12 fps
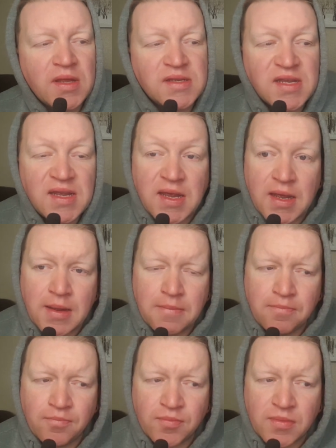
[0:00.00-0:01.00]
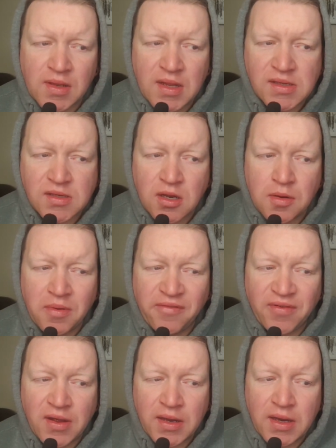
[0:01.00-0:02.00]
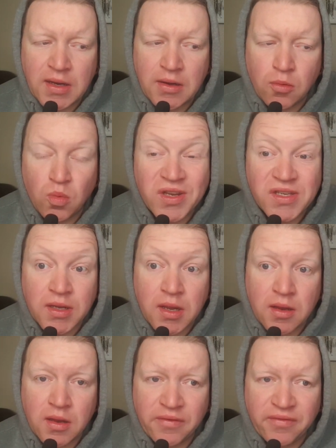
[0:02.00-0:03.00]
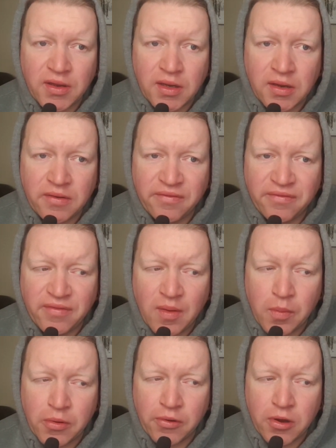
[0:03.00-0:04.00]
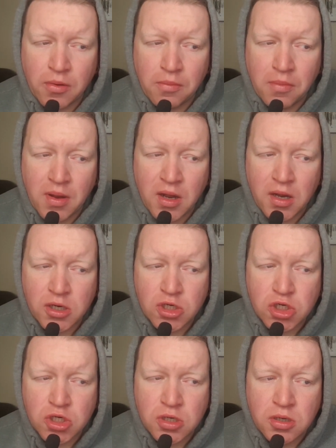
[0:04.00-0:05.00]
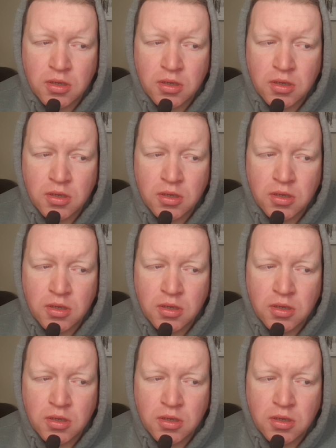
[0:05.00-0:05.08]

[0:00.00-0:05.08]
Izzy is going to be fighting Whitaker, I think, in February or March.